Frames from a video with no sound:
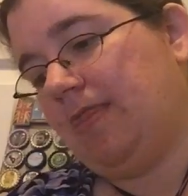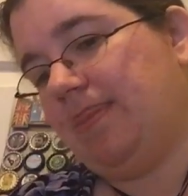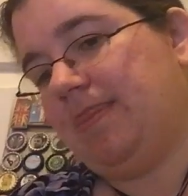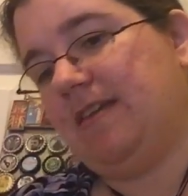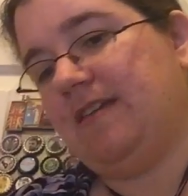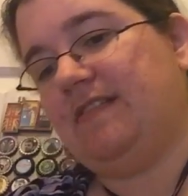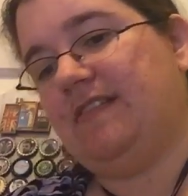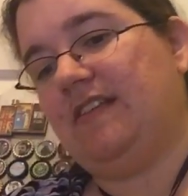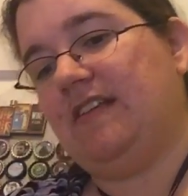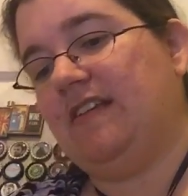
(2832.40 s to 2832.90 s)

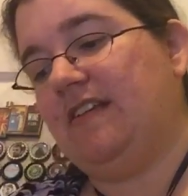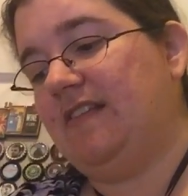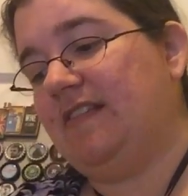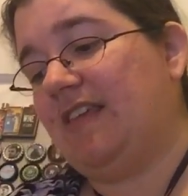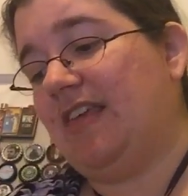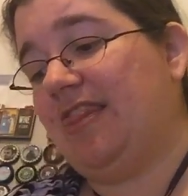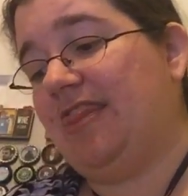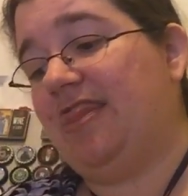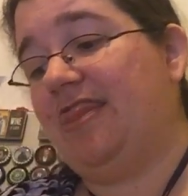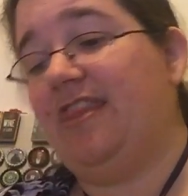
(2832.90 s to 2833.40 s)
This is
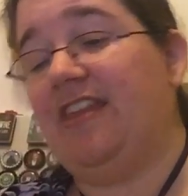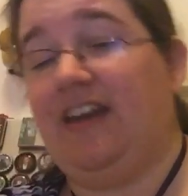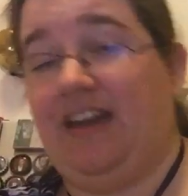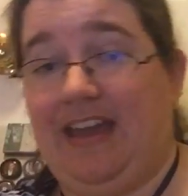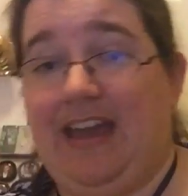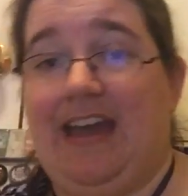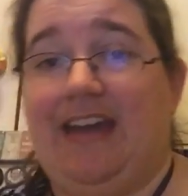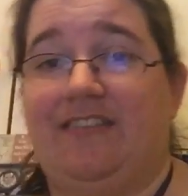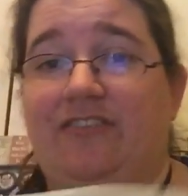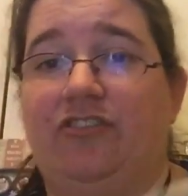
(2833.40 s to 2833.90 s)
The
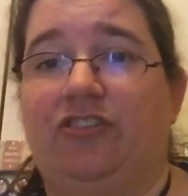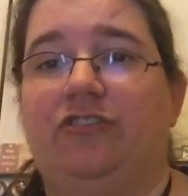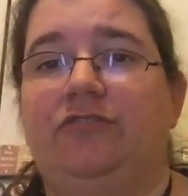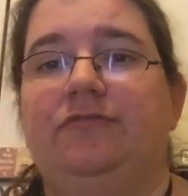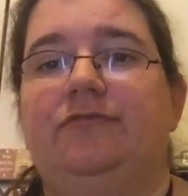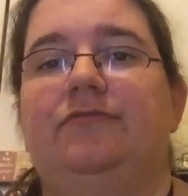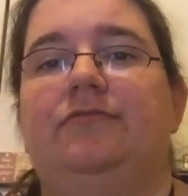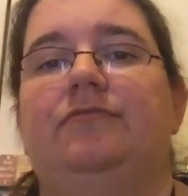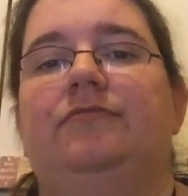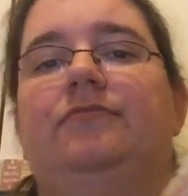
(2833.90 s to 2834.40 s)
Castle.
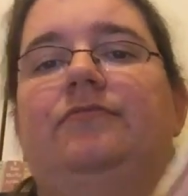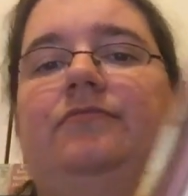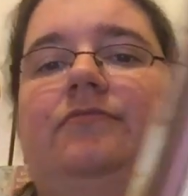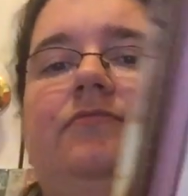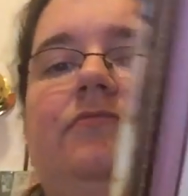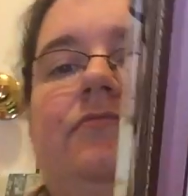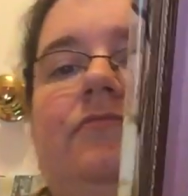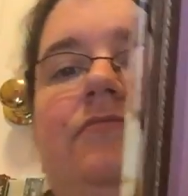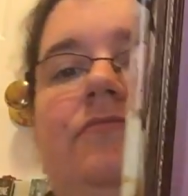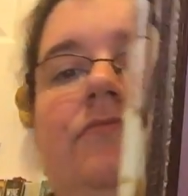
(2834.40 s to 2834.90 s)

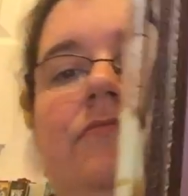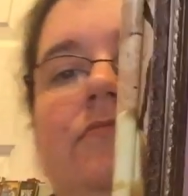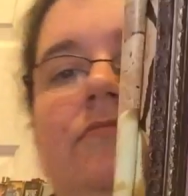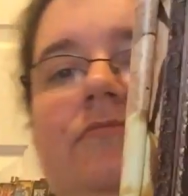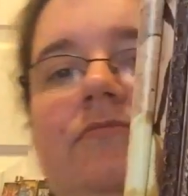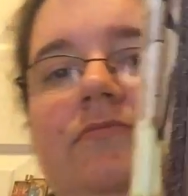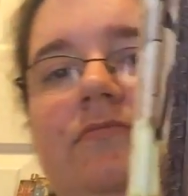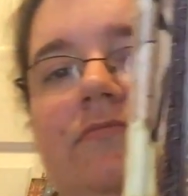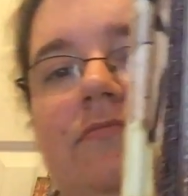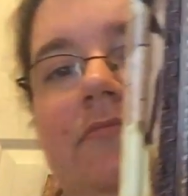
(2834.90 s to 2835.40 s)

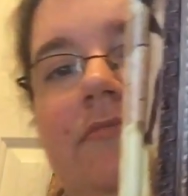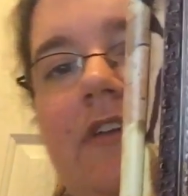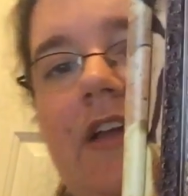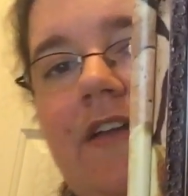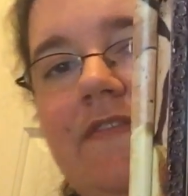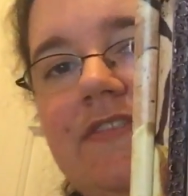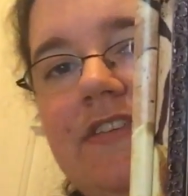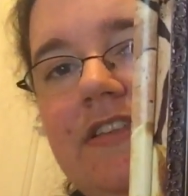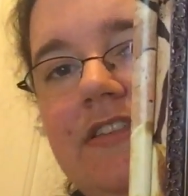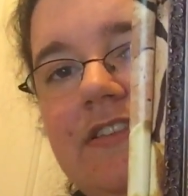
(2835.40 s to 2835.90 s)

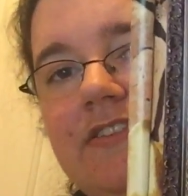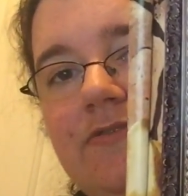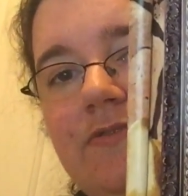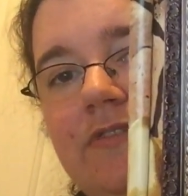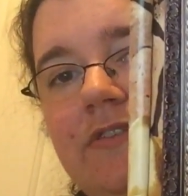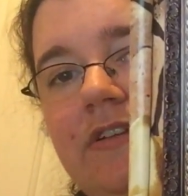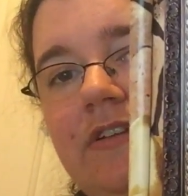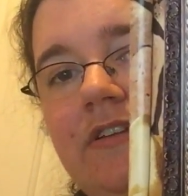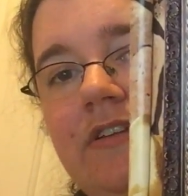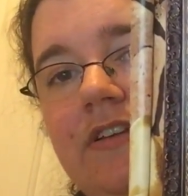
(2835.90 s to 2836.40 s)
I've seen this and
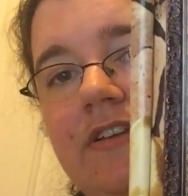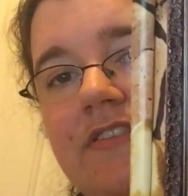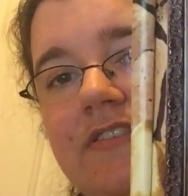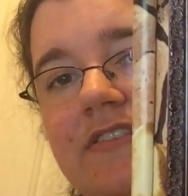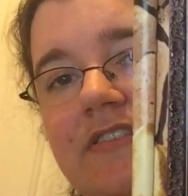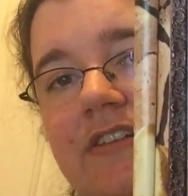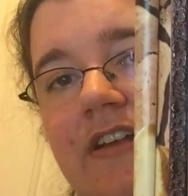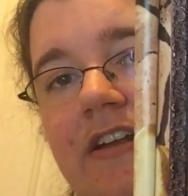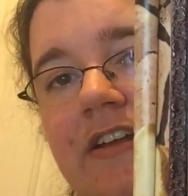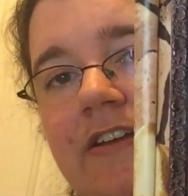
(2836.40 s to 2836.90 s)
done. It's
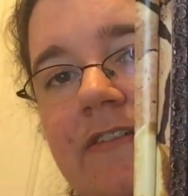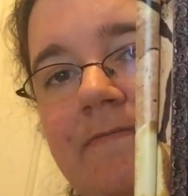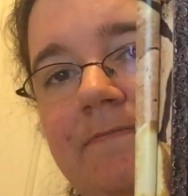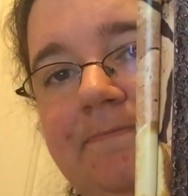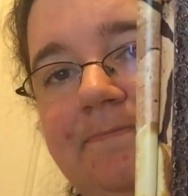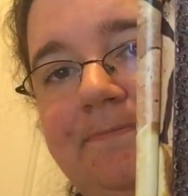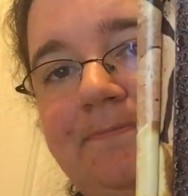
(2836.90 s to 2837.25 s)
stunning.